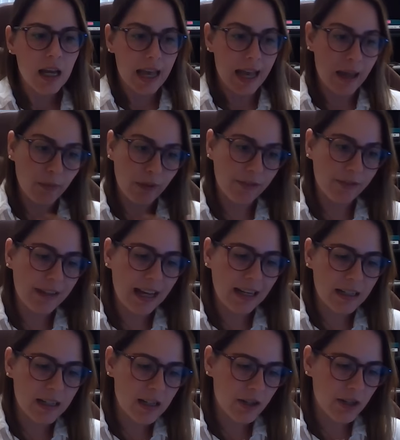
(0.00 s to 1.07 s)
And with that
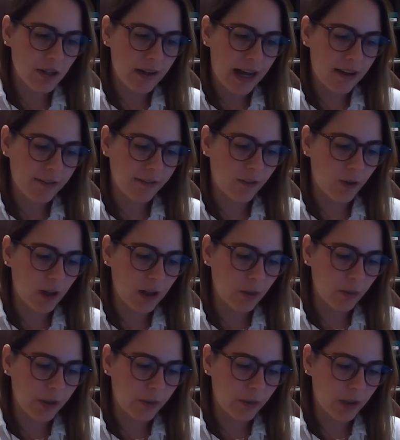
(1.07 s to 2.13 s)
initial effort,
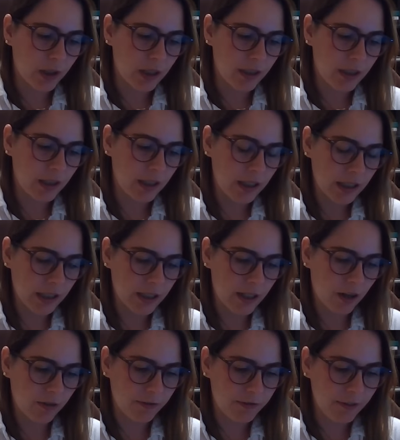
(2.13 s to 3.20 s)
we were,
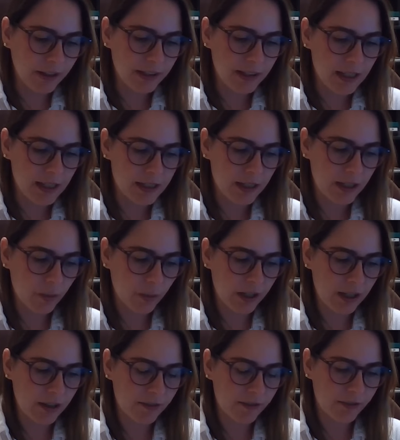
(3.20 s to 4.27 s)
funded
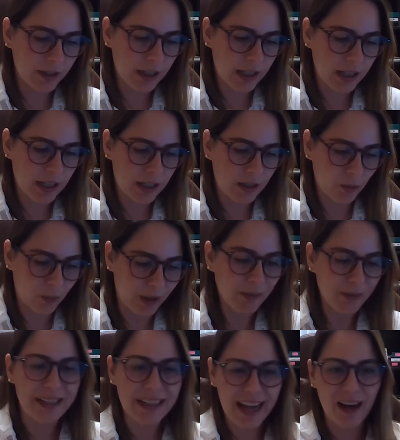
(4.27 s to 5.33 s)
with what
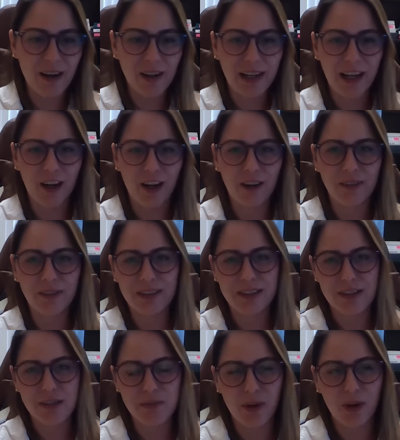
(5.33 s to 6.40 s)
we now call the
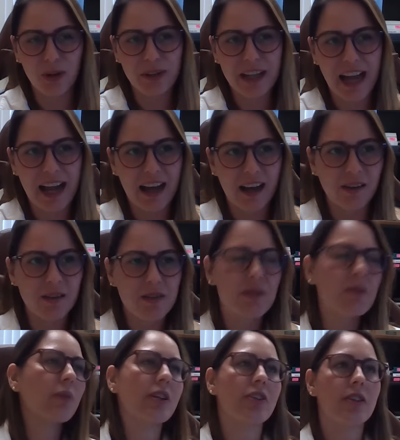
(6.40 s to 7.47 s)
Smokehouse,
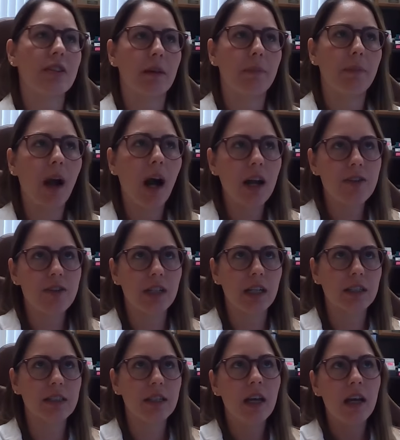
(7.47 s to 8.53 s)
which is a
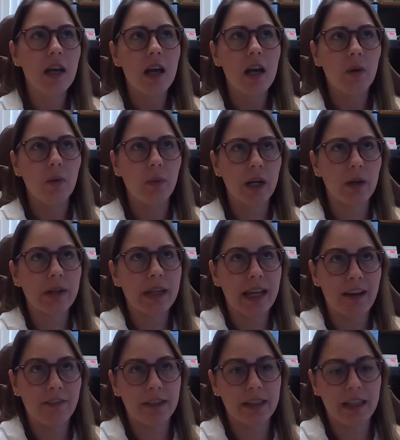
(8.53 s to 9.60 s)
project where we
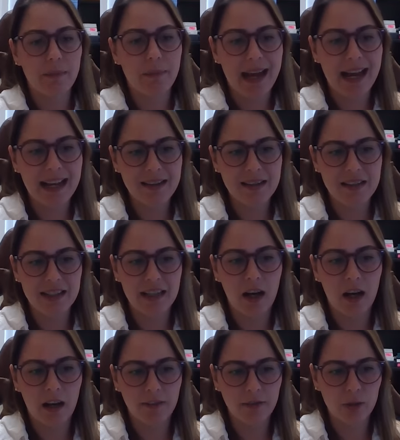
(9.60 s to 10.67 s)
have the capacity
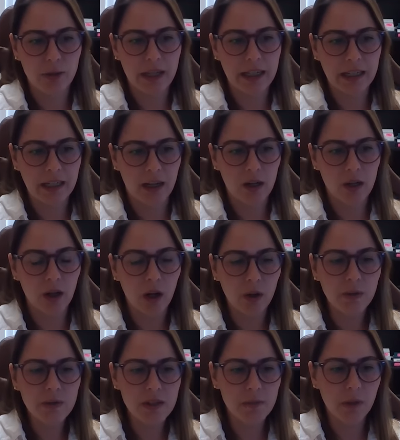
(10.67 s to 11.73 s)
of creating our
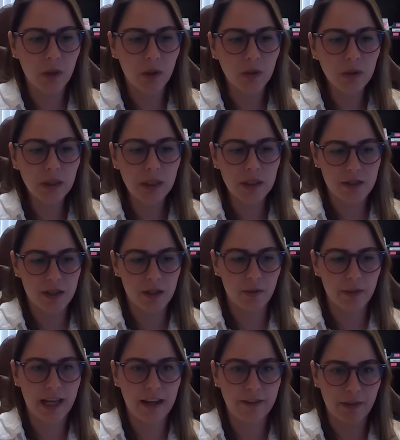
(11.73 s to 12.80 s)
own smoke. So
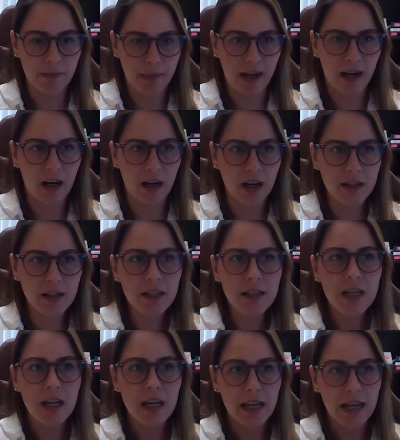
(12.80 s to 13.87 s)
we have a barn,
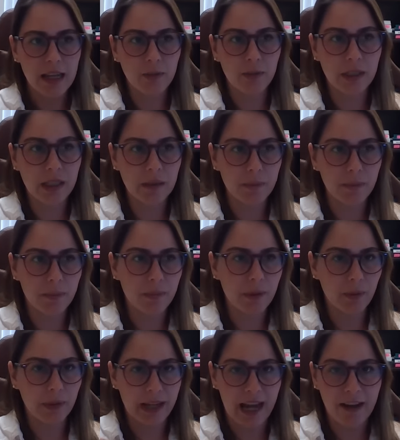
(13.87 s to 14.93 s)
and we
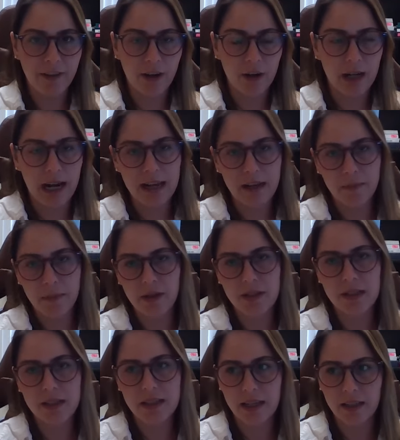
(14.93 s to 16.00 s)
have our animals
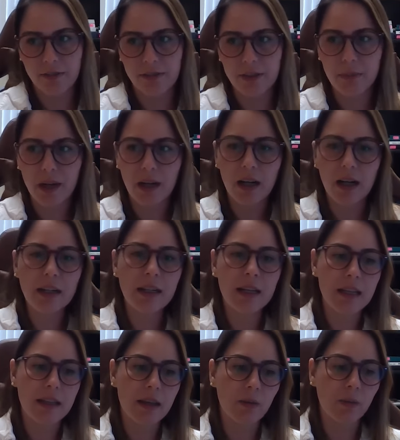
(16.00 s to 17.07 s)
inside of the barn,
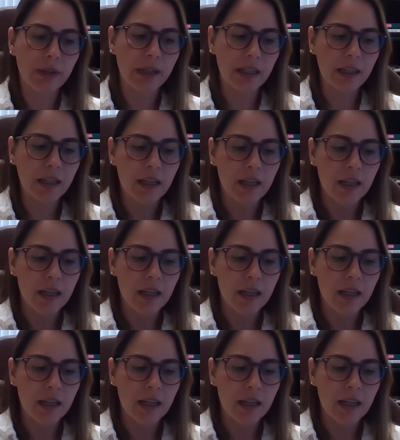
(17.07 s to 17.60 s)
and then we